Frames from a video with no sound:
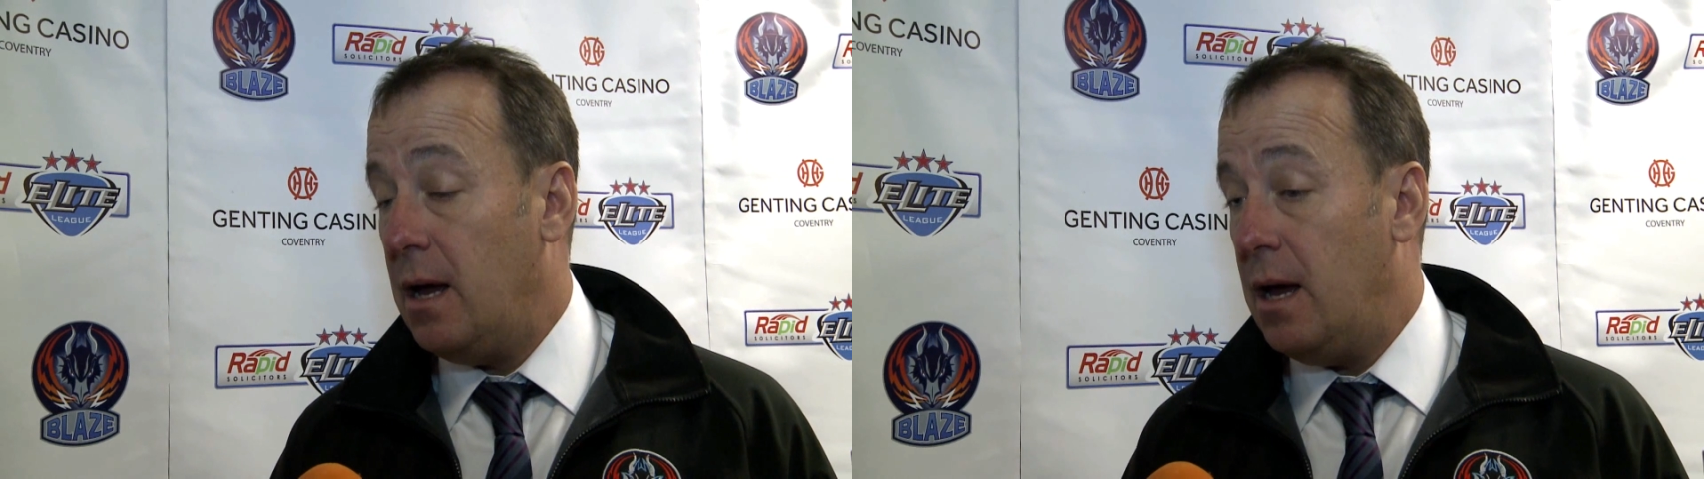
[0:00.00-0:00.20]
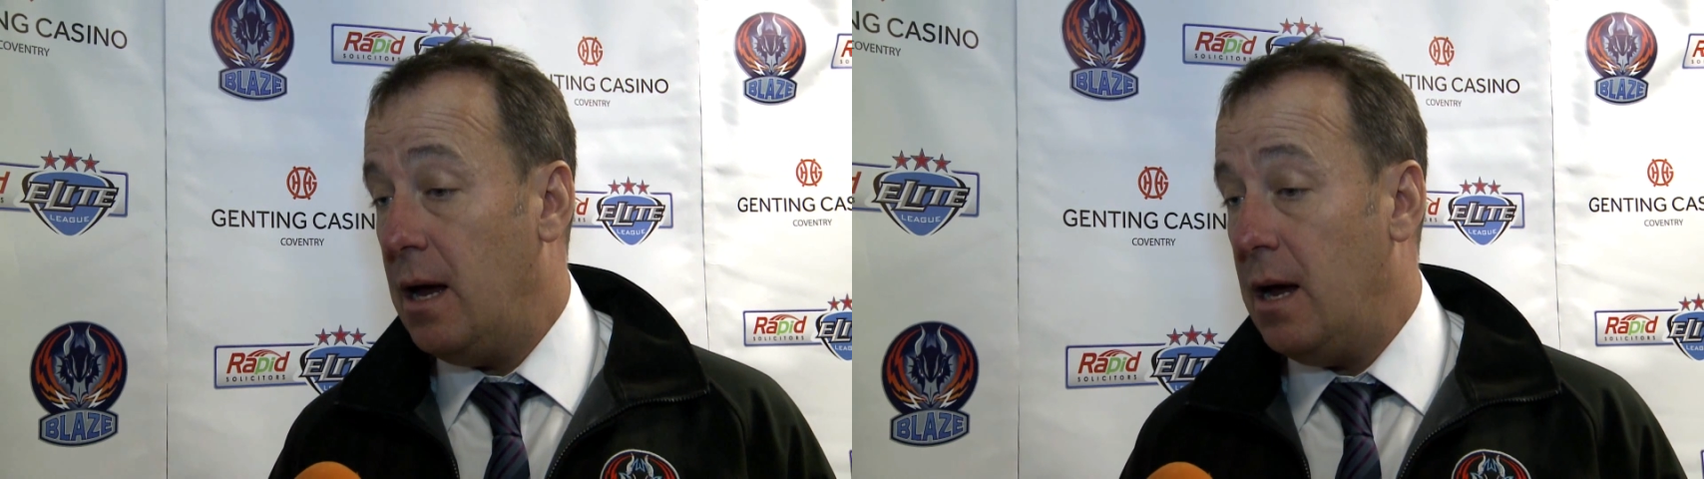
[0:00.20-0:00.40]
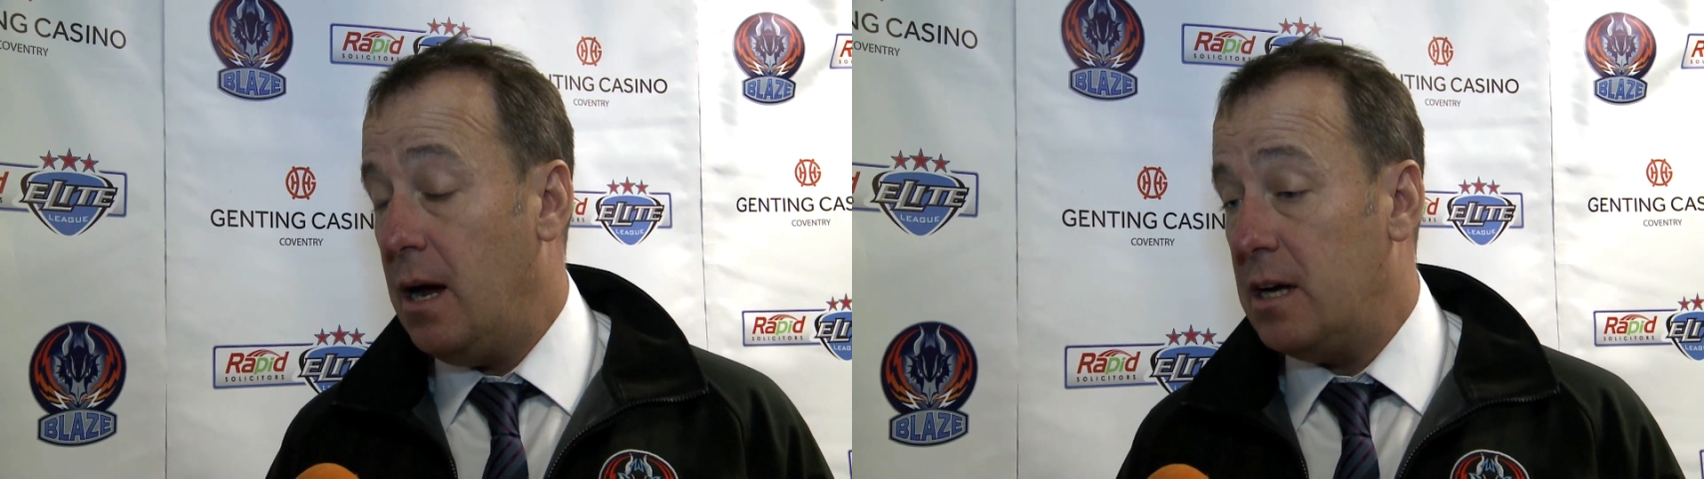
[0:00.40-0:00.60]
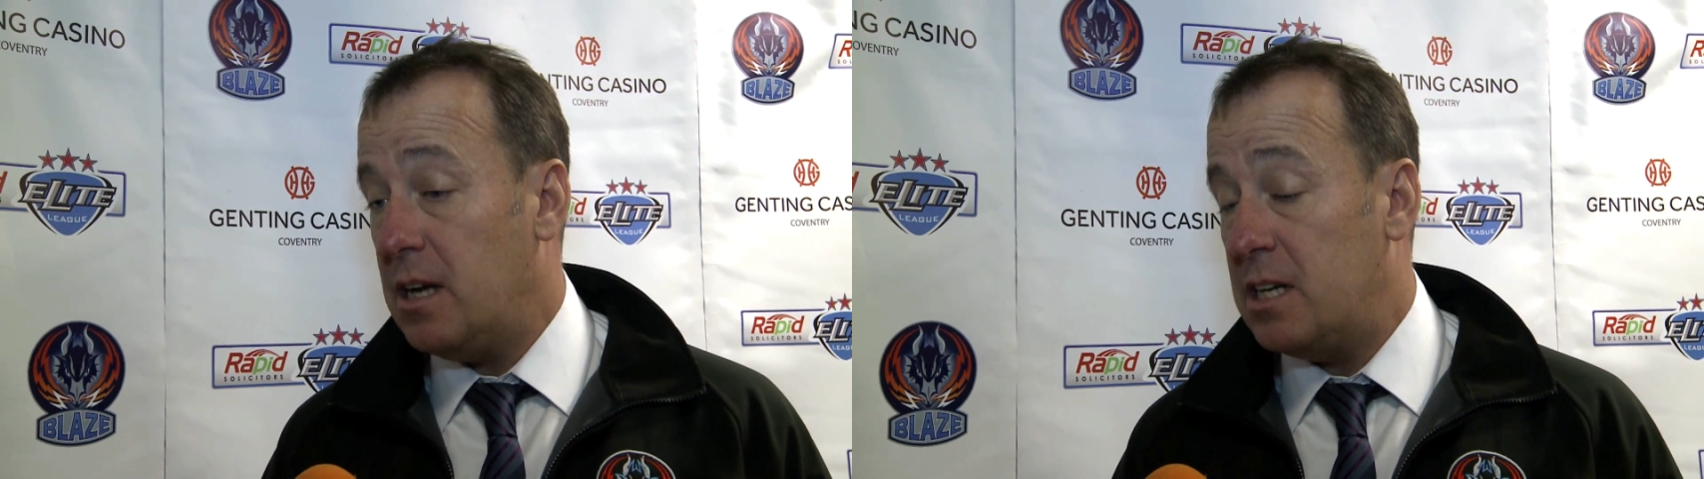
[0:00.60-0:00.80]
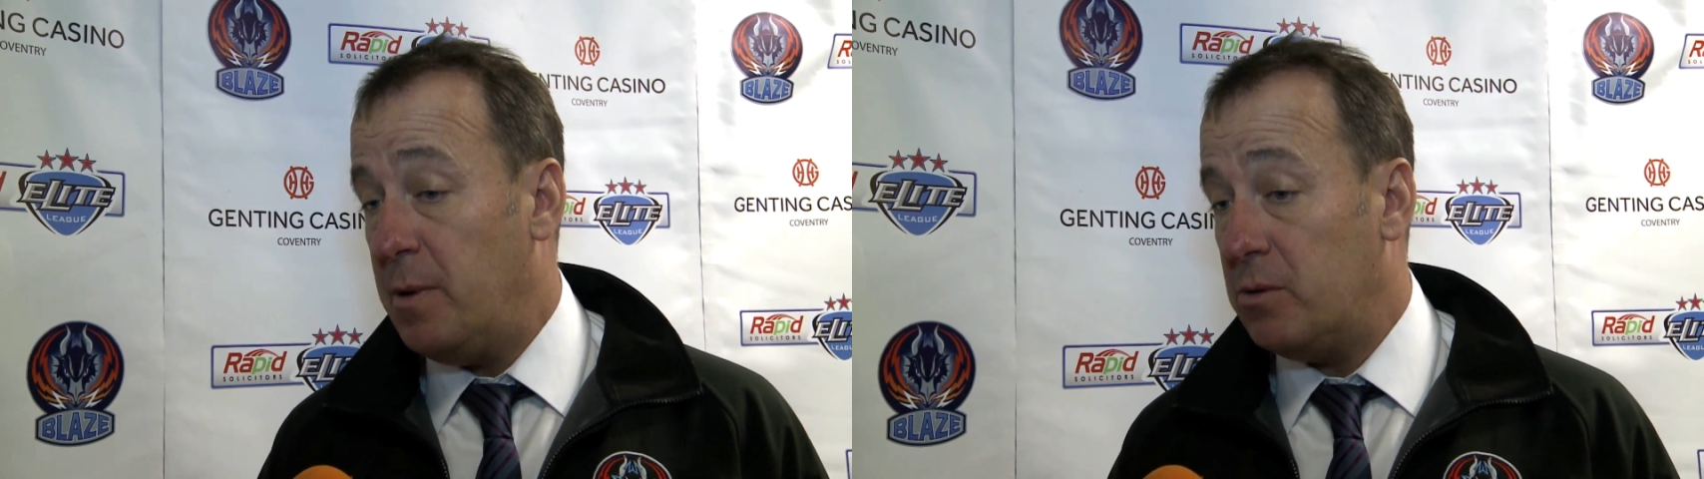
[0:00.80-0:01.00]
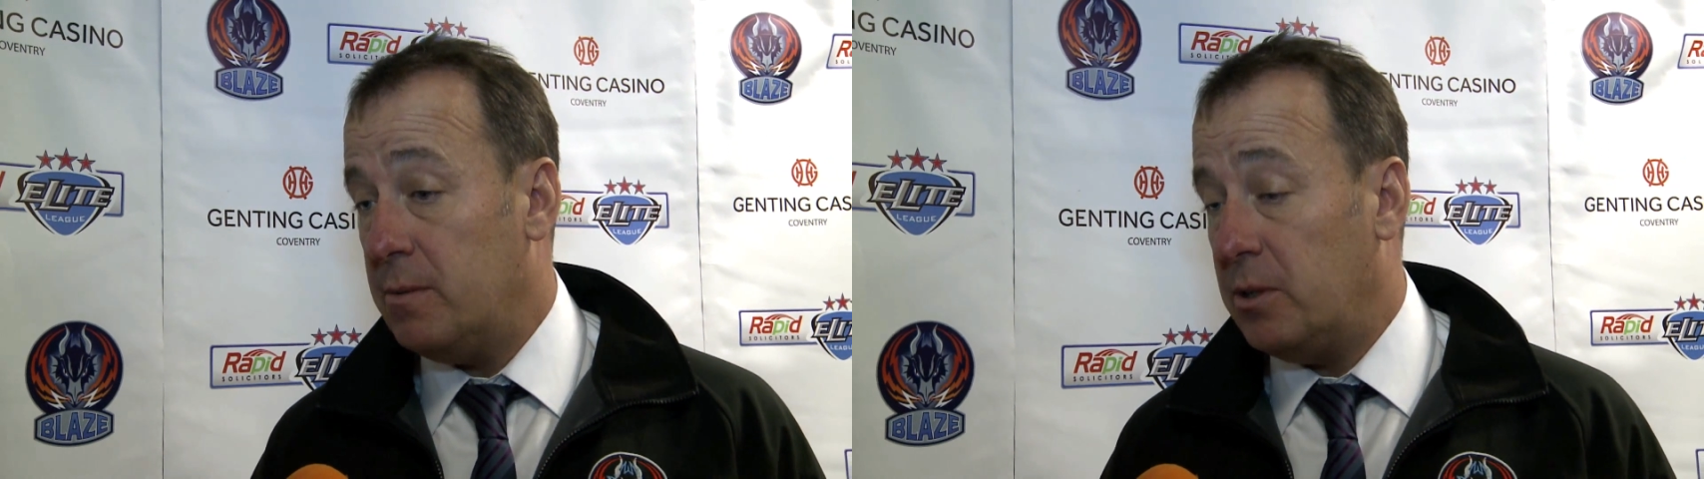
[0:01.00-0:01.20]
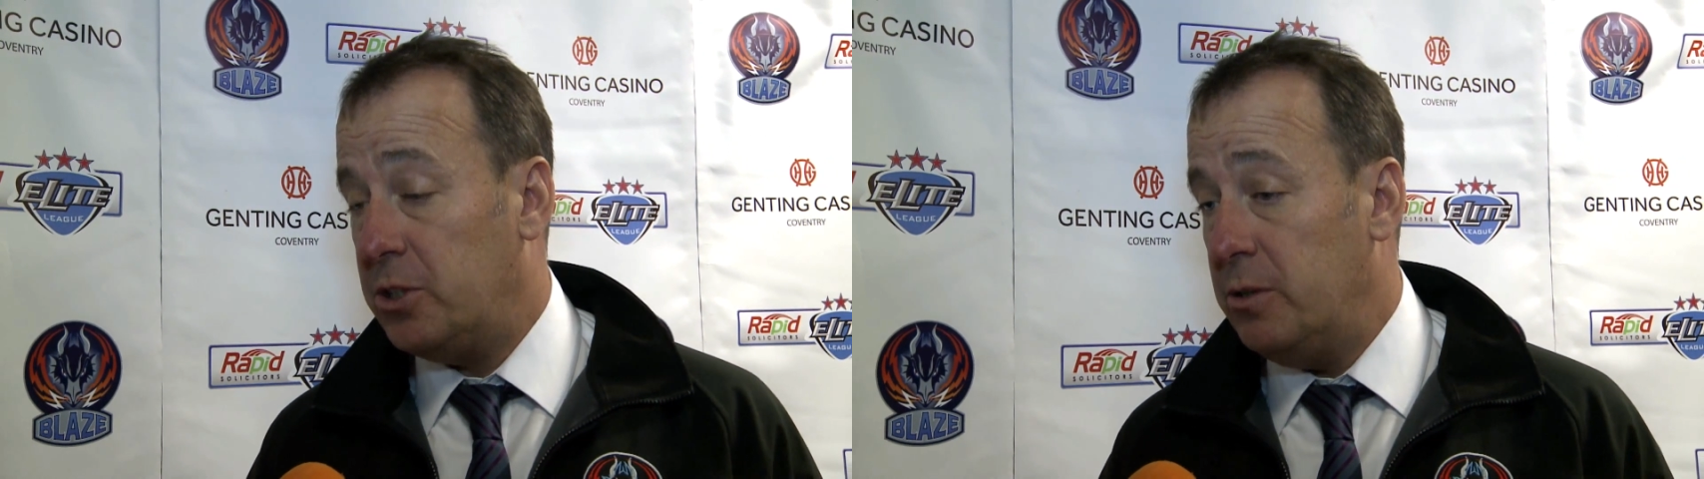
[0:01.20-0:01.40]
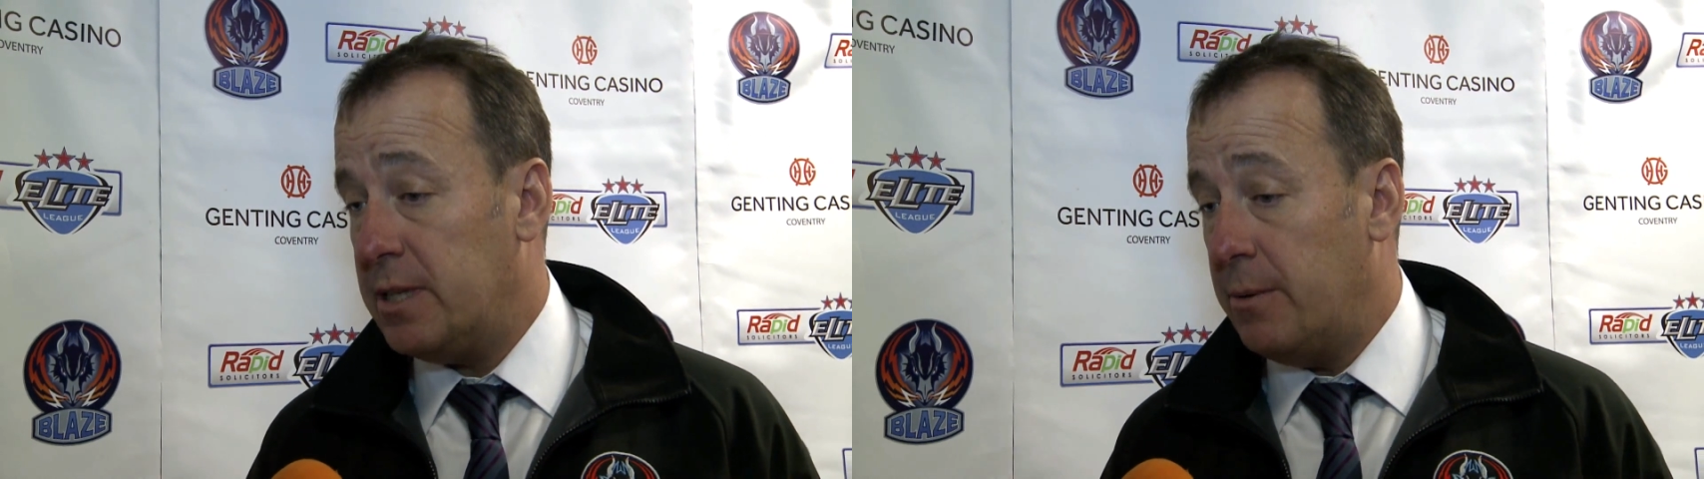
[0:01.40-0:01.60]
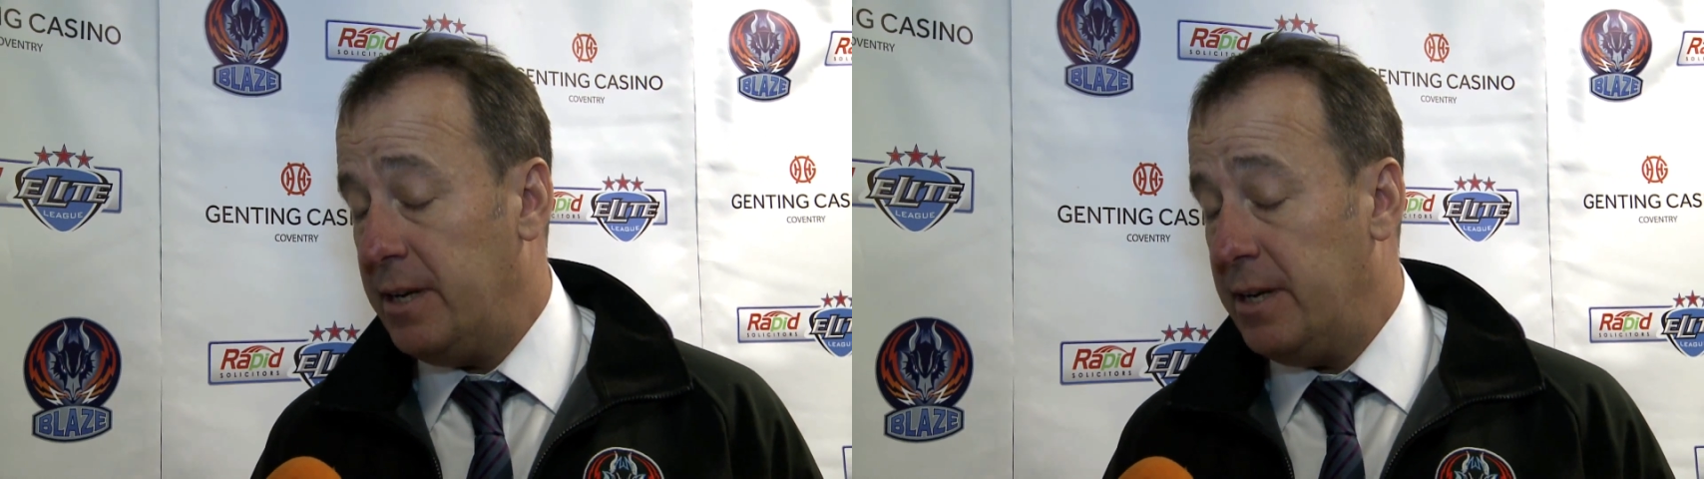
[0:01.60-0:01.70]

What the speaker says: I spoke to them on Tuesday.